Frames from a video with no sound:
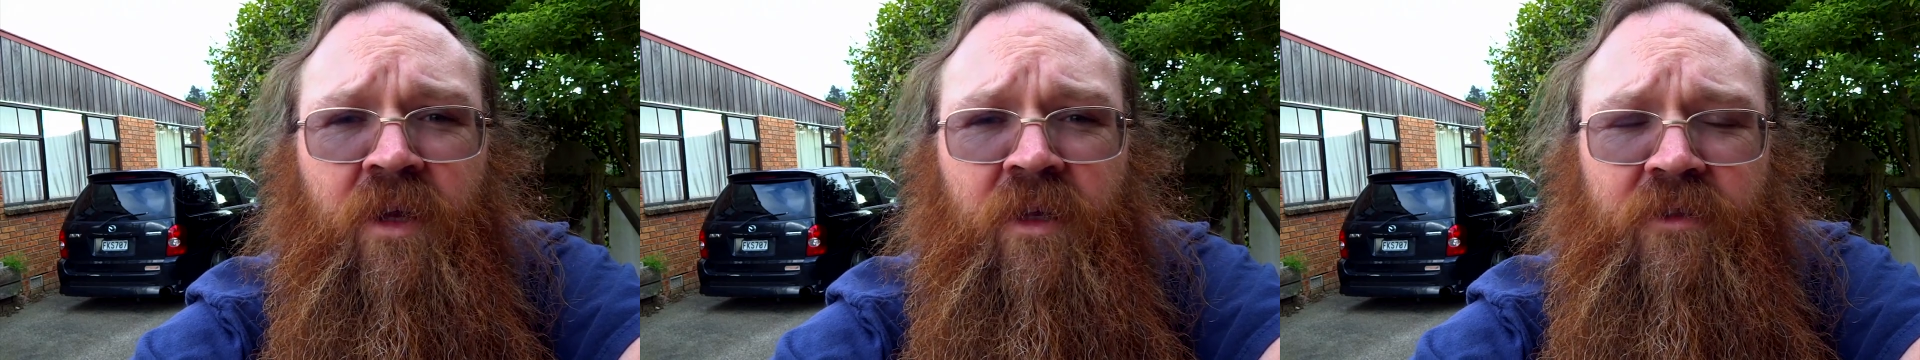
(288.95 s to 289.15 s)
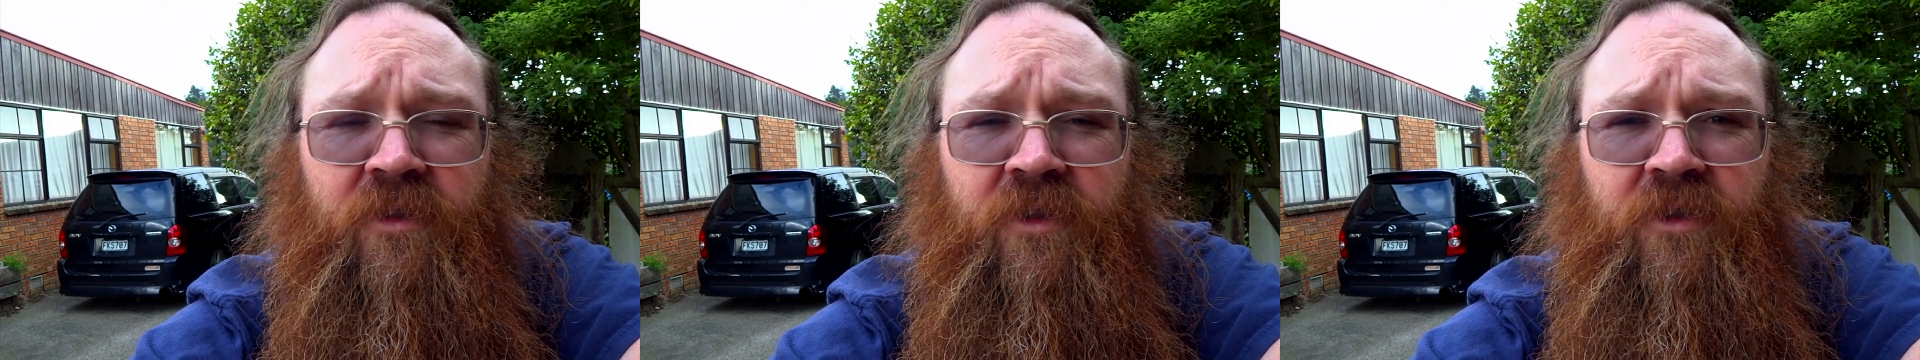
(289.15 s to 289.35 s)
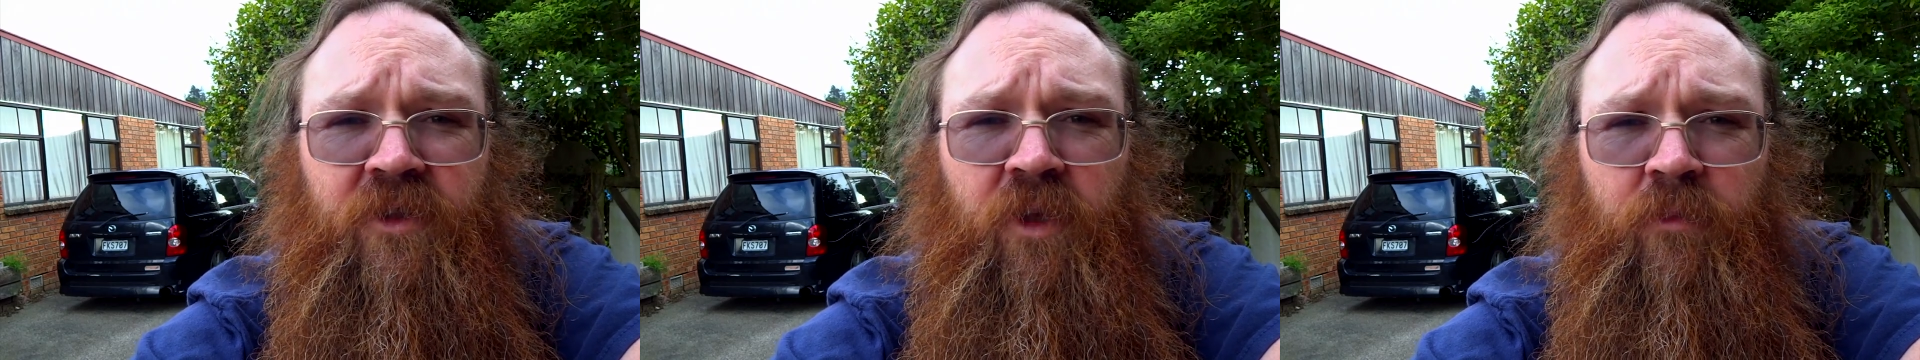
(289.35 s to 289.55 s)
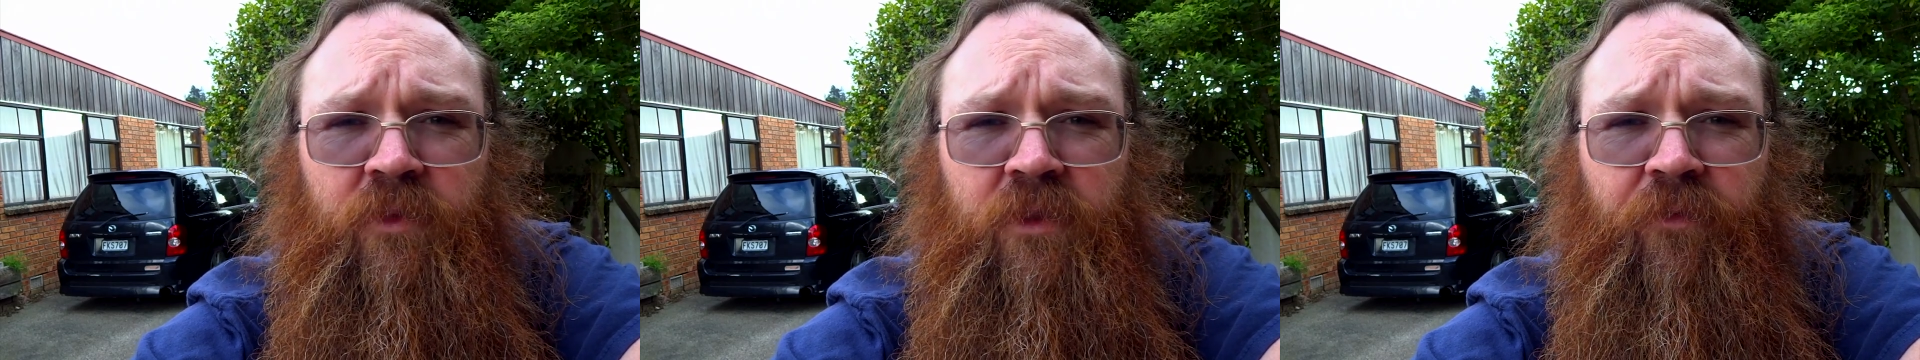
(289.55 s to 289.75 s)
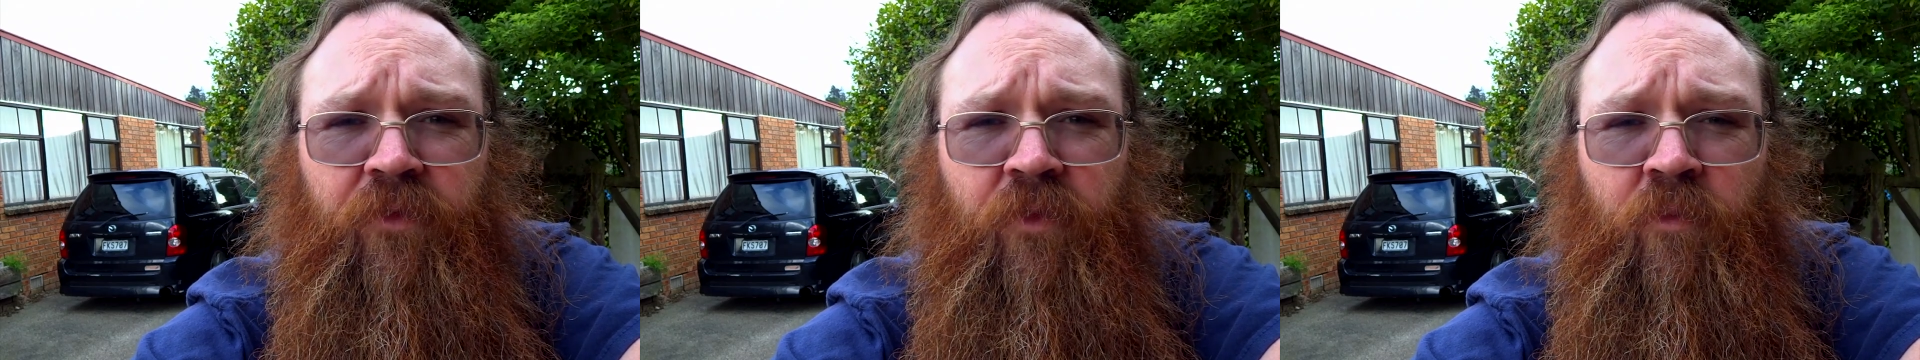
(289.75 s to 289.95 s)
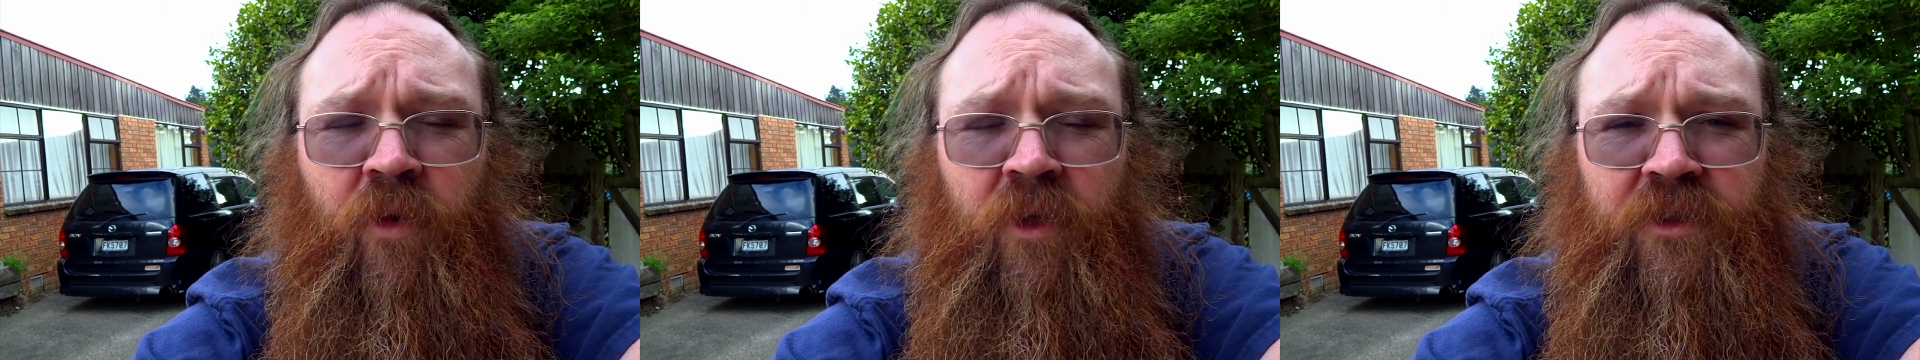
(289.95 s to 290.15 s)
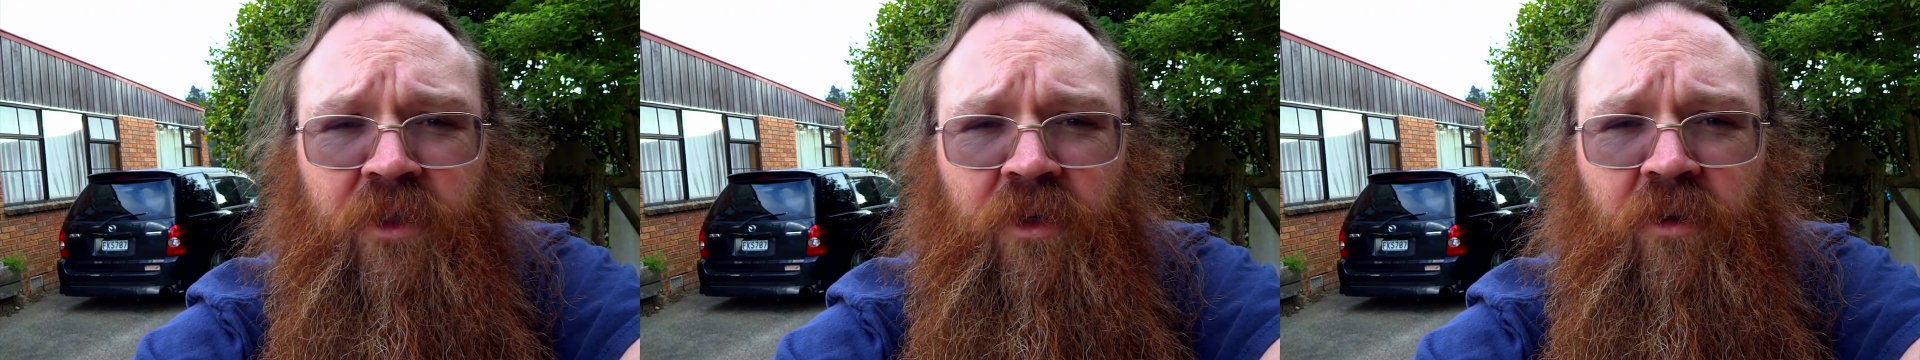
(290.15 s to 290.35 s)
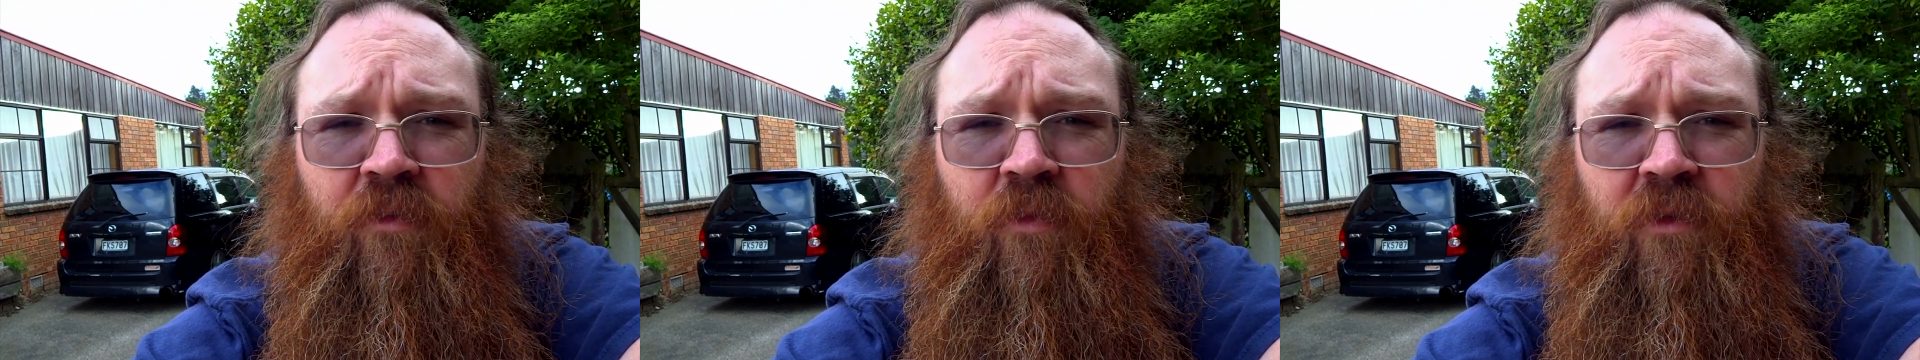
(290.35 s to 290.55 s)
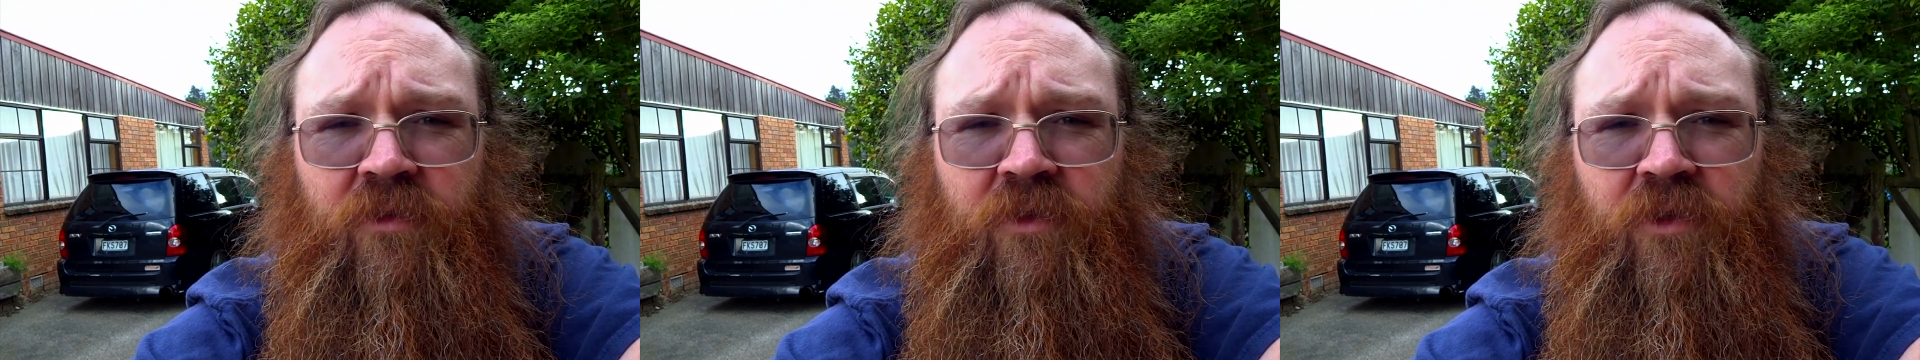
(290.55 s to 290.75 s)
just stops it from rushing across